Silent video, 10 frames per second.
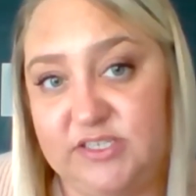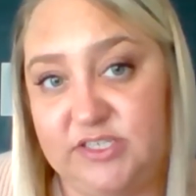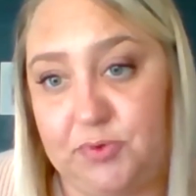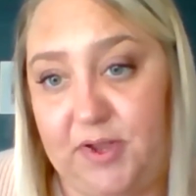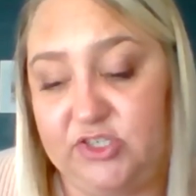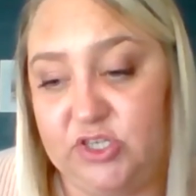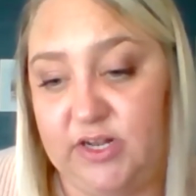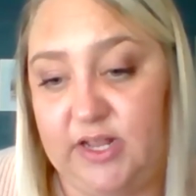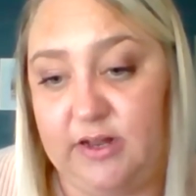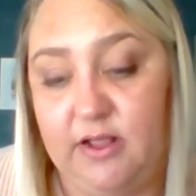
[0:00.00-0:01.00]

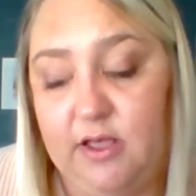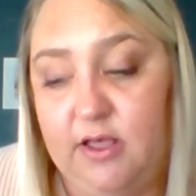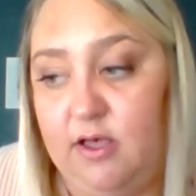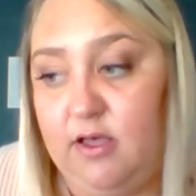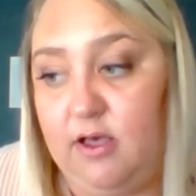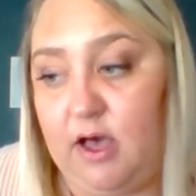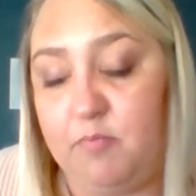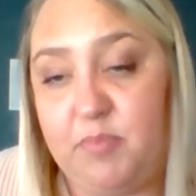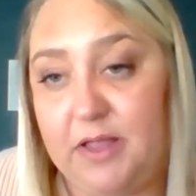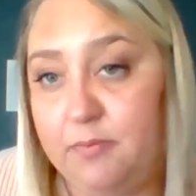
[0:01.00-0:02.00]
situation.
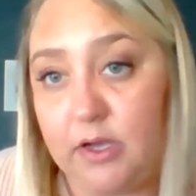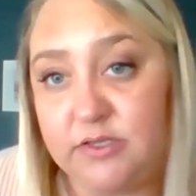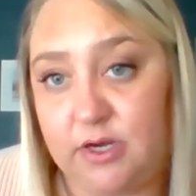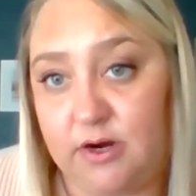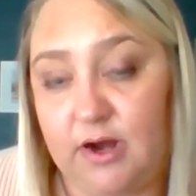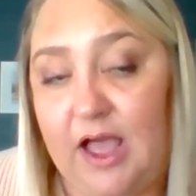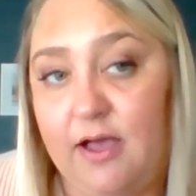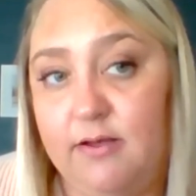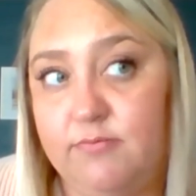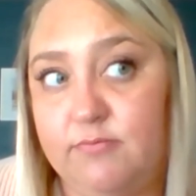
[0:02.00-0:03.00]
And bed bugs are
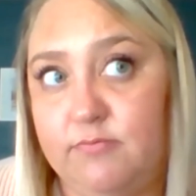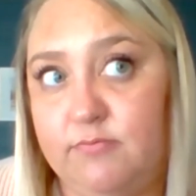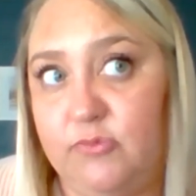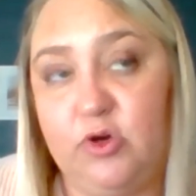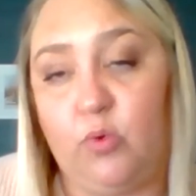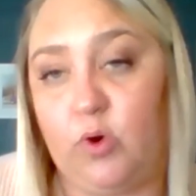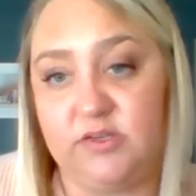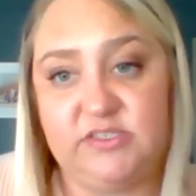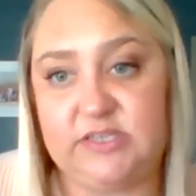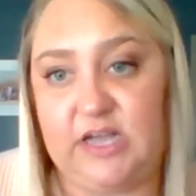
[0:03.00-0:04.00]
the
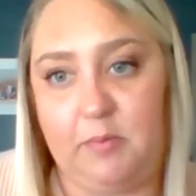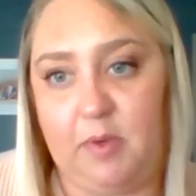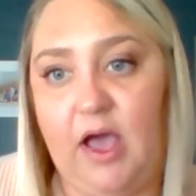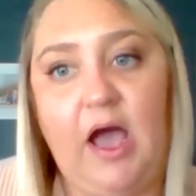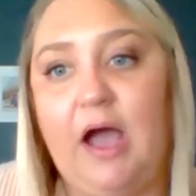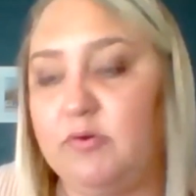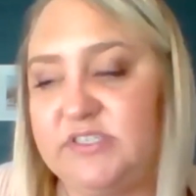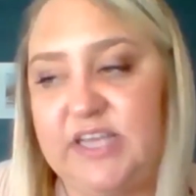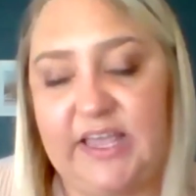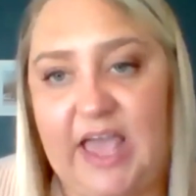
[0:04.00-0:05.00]
worst. I
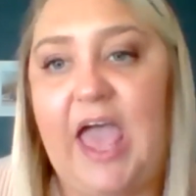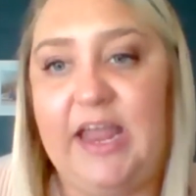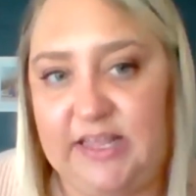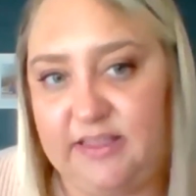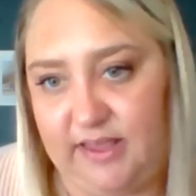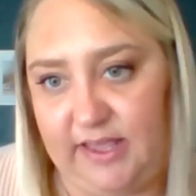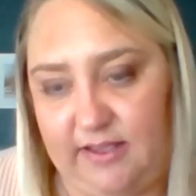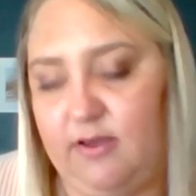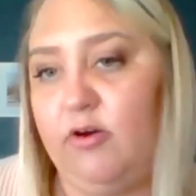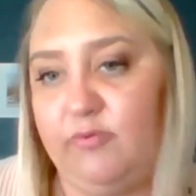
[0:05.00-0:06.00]
would take
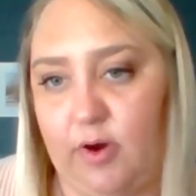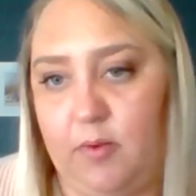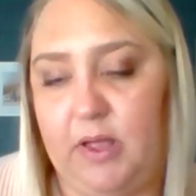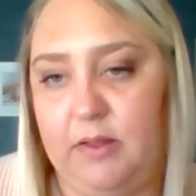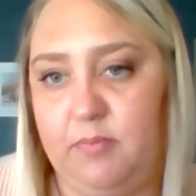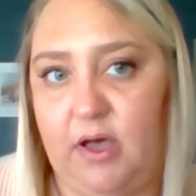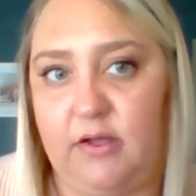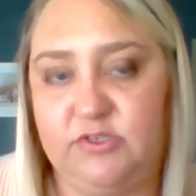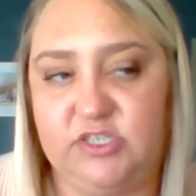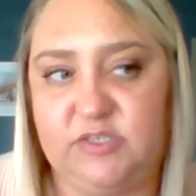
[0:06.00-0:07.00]
anything over a bed
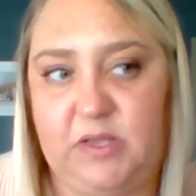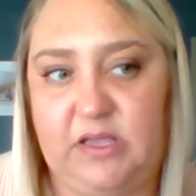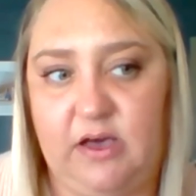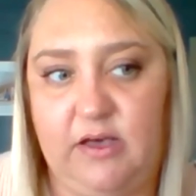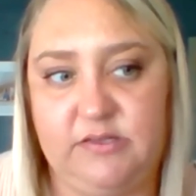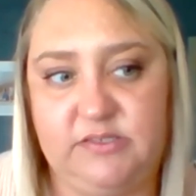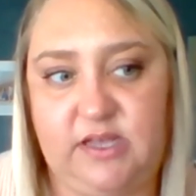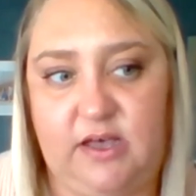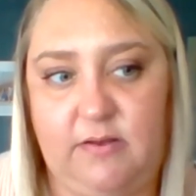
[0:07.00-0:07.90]
bug just because